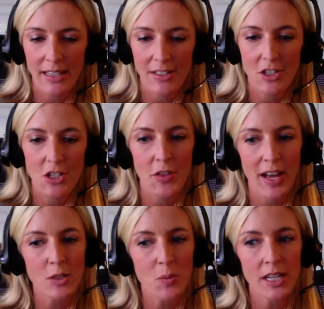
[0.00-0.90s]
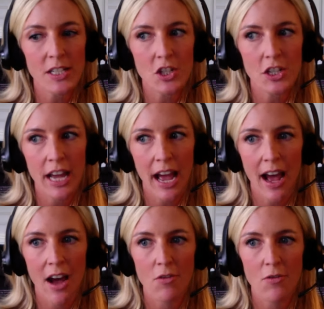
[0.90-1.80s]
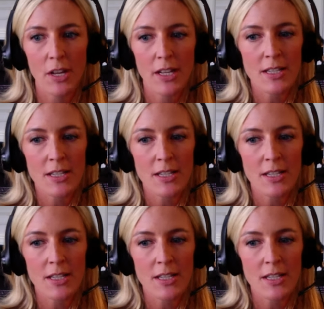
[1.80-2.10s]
And so that's when it's good to have